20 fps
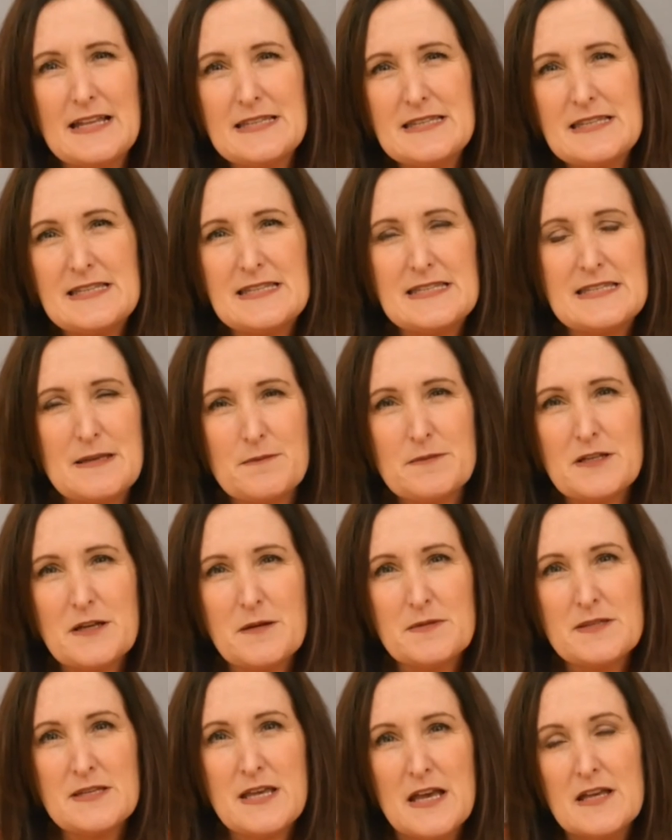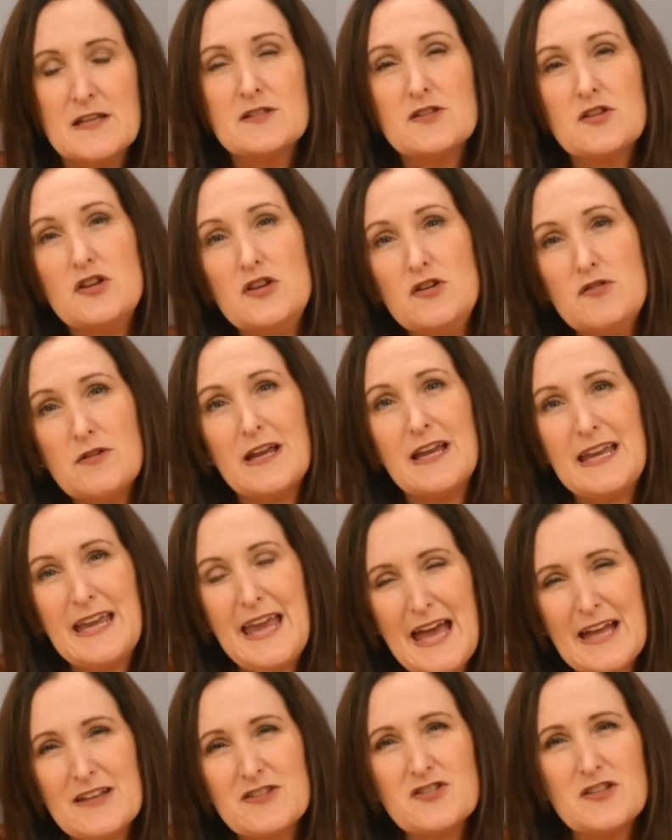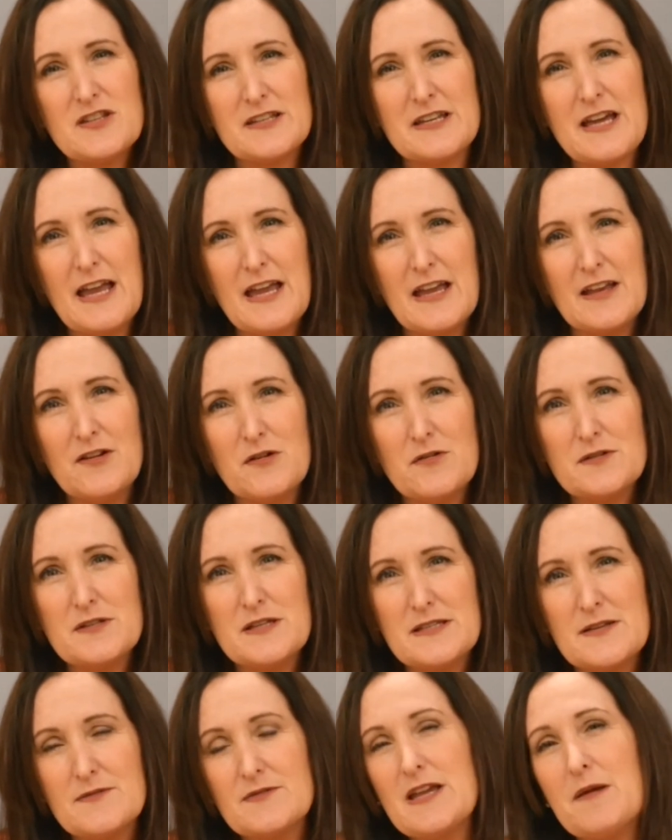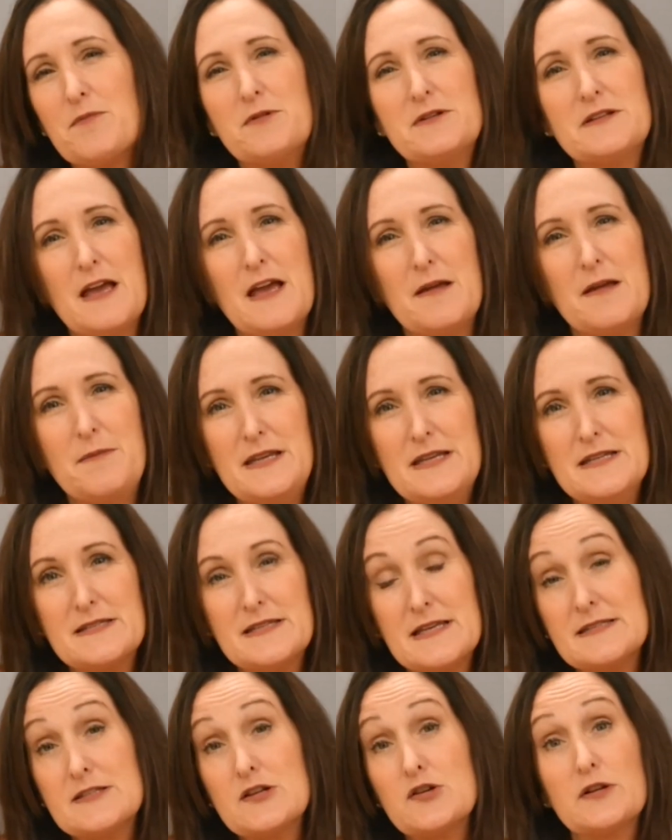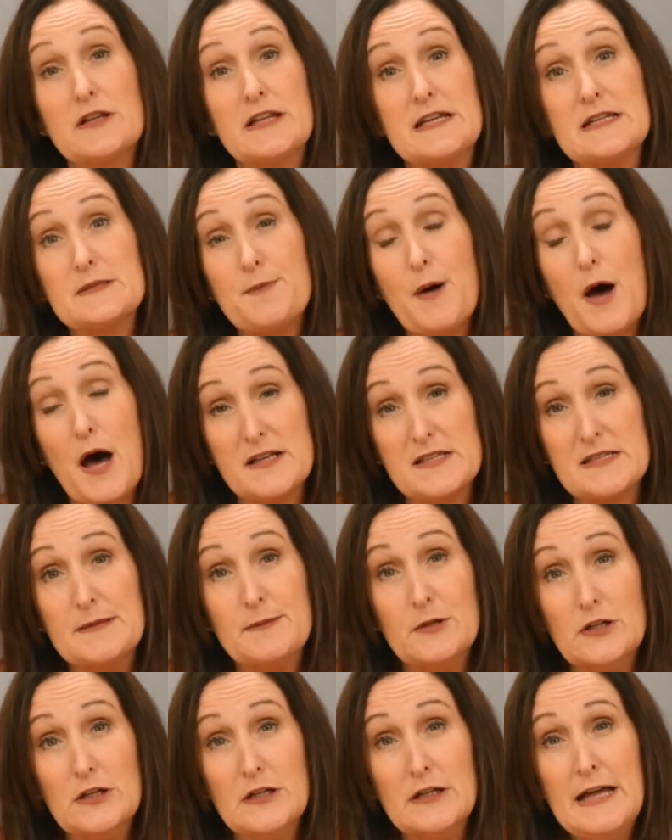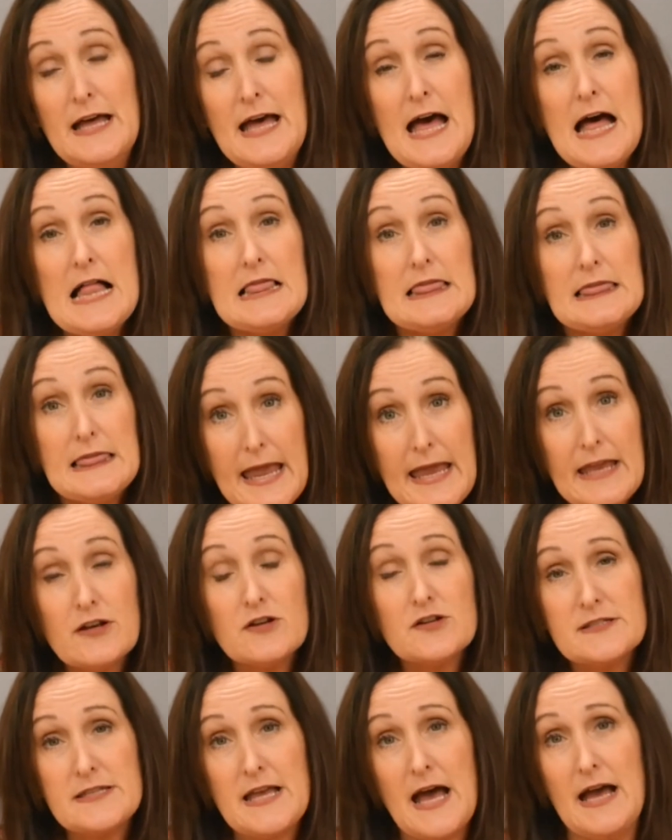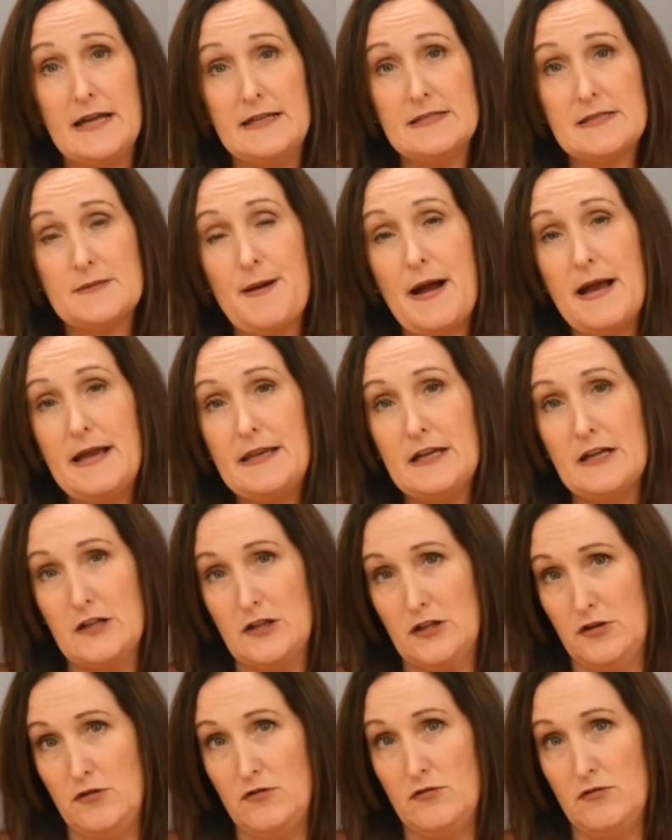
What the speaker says: and symptoms so that you can catch the diagnosis of type 1 diabetes as early as possible. Later signs might include